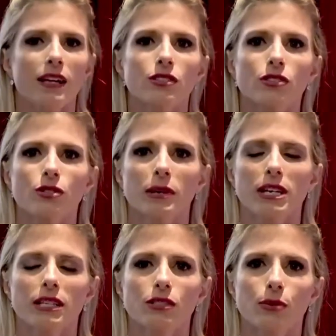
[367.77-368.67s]
Uh, social
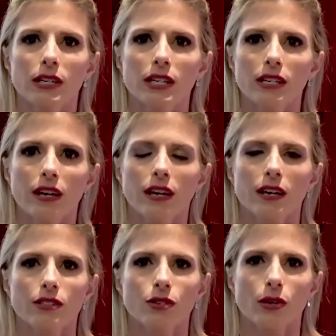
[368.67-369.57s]
media, Twitter
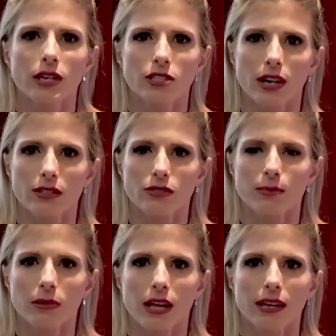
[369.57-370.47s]
is Cory Chase
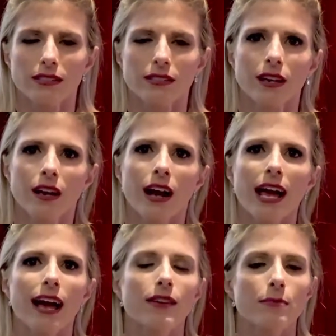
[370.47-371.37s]
Triple X.
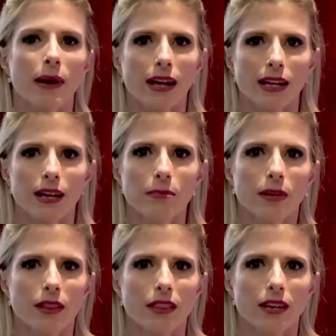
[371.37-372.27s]
I have a backup,
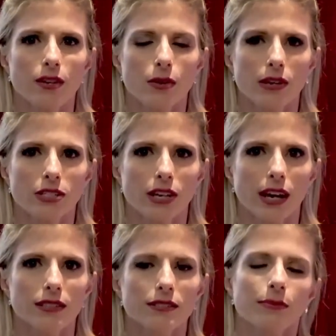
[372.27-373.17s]
the Cory
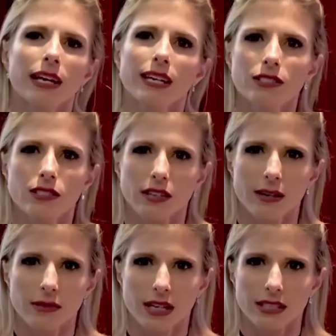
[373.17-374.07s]
Chase. My
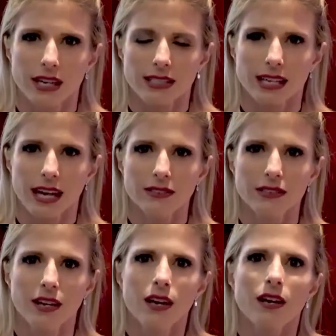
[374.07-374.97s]
Instagram got taken
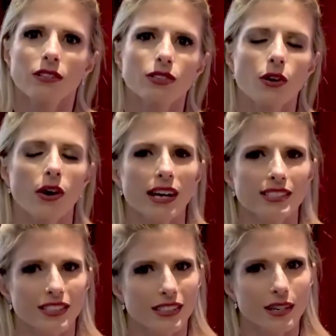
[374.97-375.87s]
down, so I
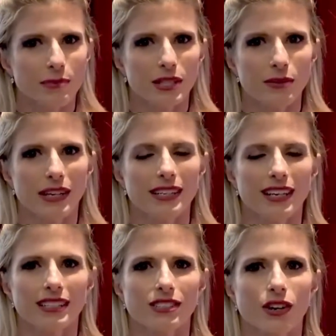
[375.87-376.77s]
started up a new one.
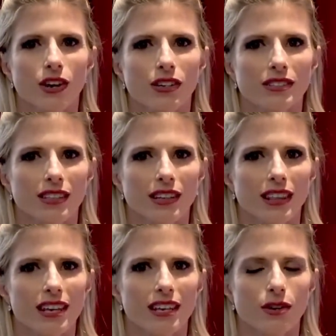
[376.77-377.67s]
It's called
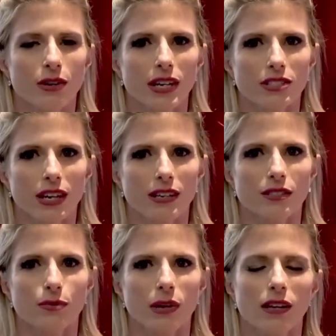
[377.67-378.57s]
the Cory
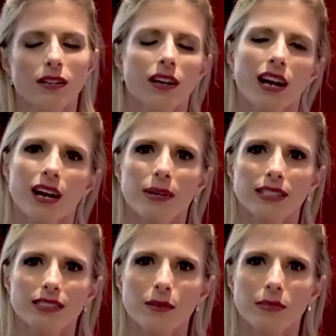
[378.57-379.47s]
Chase as well. I'm
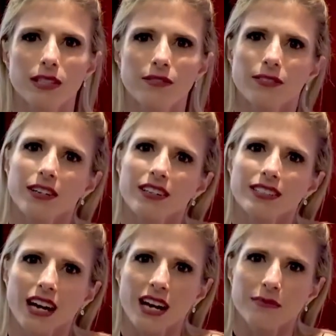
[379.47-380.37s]
on Tumblr for
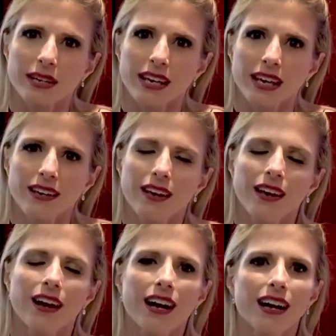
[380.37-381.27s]
the time being,
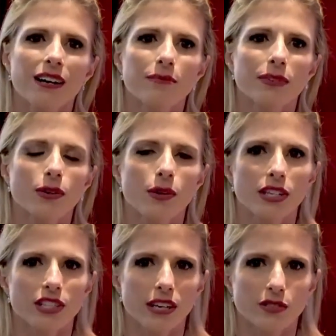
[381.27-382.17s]
um,
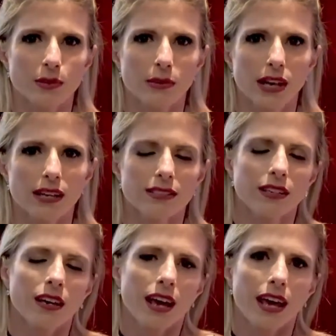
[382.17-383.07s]
Cory Chase Triple X.
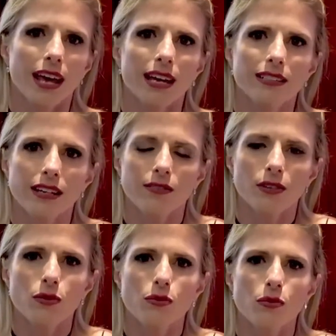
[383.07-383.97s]
And if
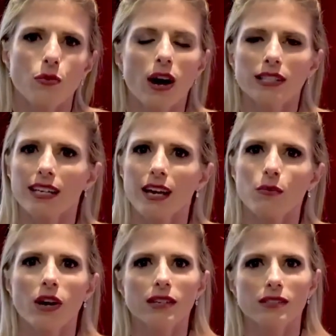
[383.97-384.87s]
you want a
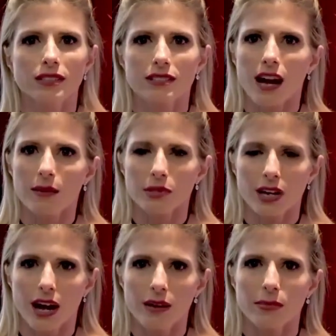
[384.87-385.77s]
one-stop
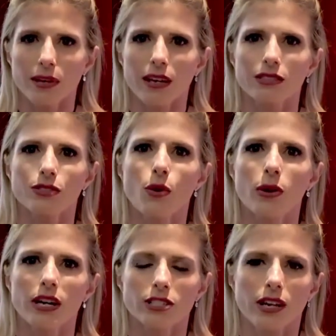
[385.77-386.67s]
shop, it's
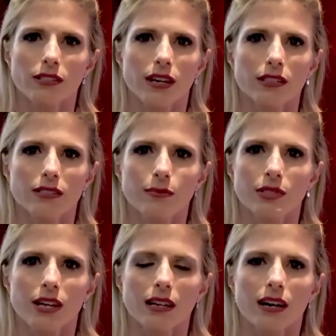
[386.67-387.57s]

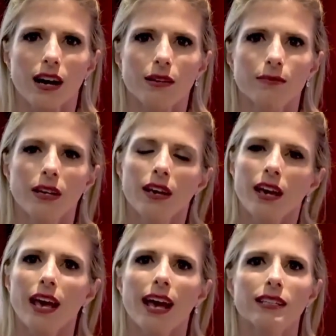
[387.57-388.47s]
CoryChaseCustoms.com.
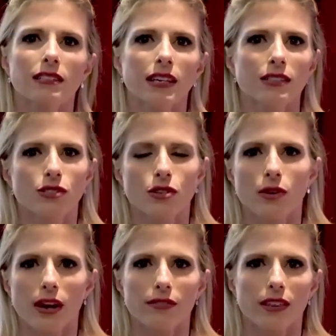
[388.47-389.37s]
It has links
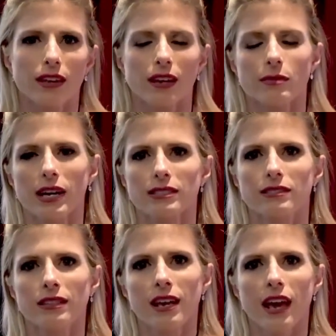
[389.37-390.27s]
to everything: my
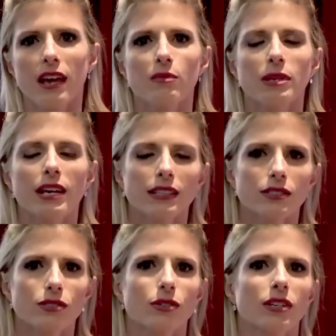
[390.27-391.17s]

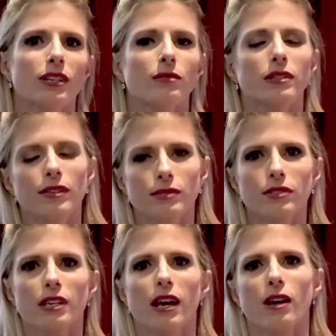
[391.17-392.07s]
AVN store, clips
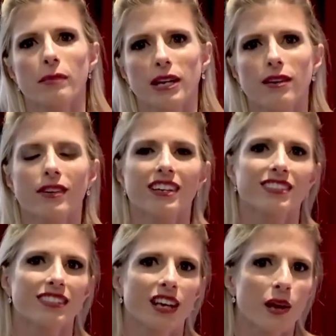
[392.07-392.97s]
for sale,
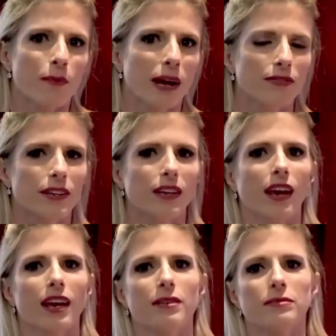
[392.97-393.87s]
ManyVids, my free
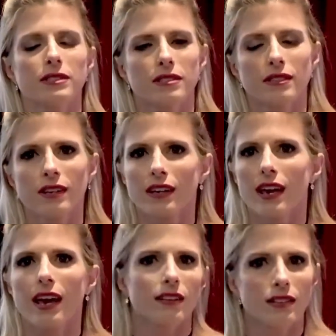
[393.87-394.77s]
cams,
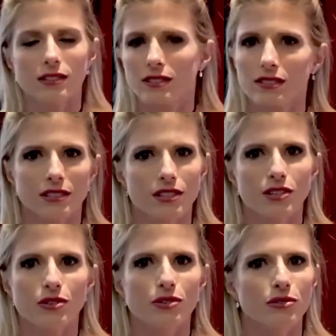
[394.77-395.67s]
the
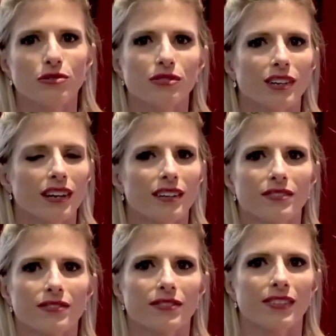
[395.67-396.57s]
slew
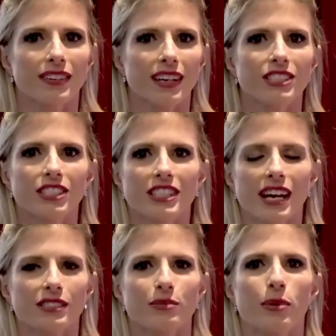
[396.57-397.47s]
of
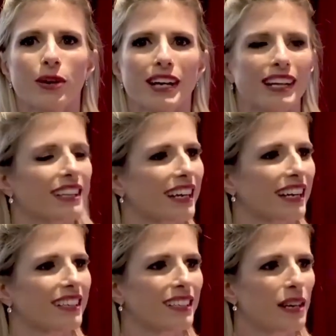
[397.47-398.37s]
internet porn out
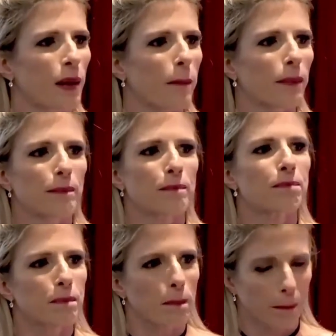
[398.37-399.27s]
there. Okay,
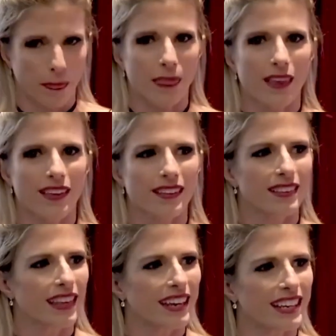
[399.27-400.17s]
thank you so
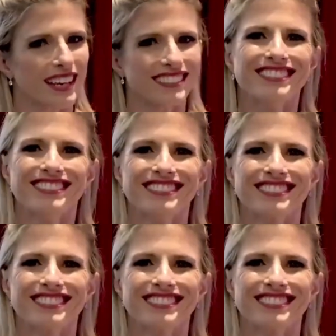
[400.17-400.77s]
much. Thank you.